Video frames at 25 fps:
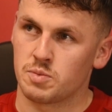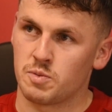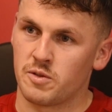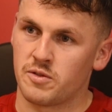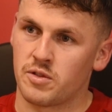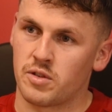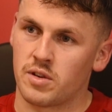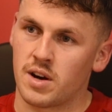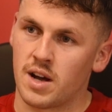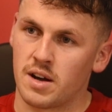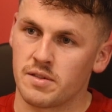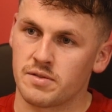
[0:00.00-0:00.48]

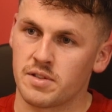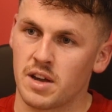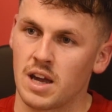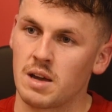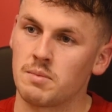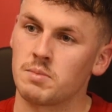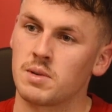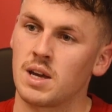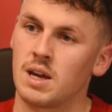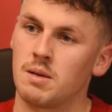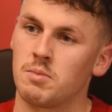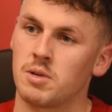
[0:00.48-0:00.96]
before half
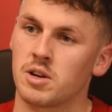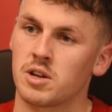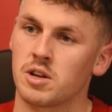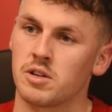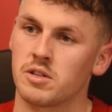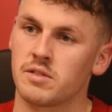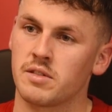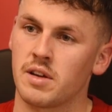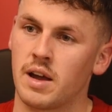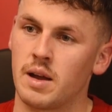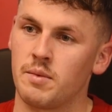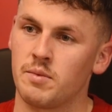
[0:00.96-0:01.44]
time, came at a
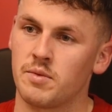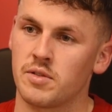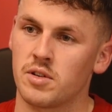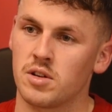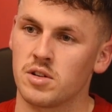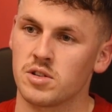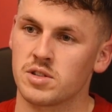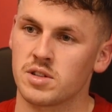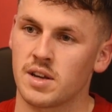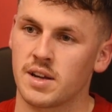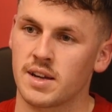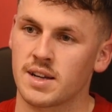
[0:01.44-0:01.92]
good time for
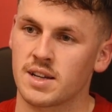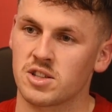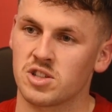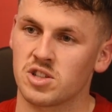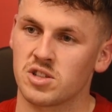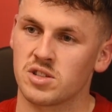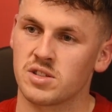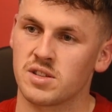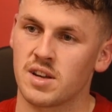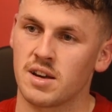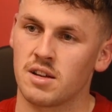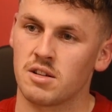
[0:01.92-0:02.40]
us. I think it
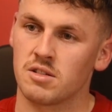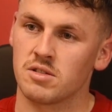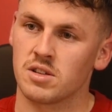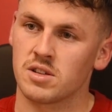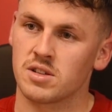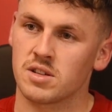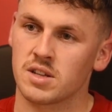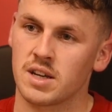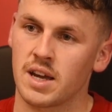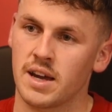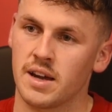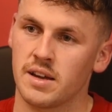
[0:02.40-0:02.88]
just settled
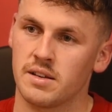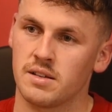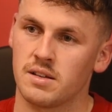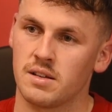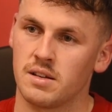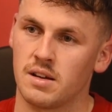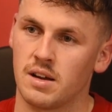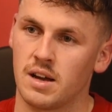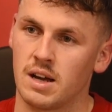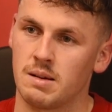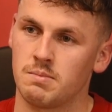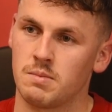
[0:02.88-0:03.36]
us again,
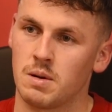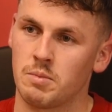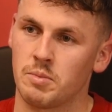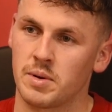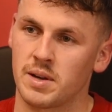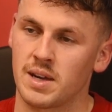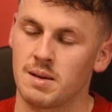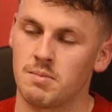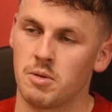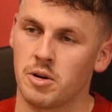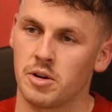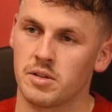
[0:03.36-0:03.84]
and we
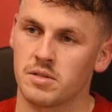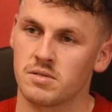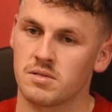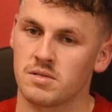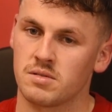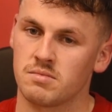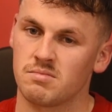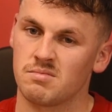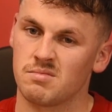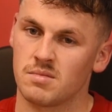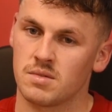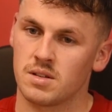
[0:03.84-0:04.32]
came out
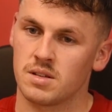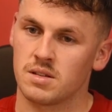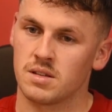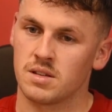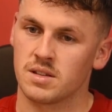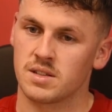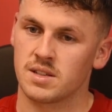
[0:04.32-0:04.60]
in the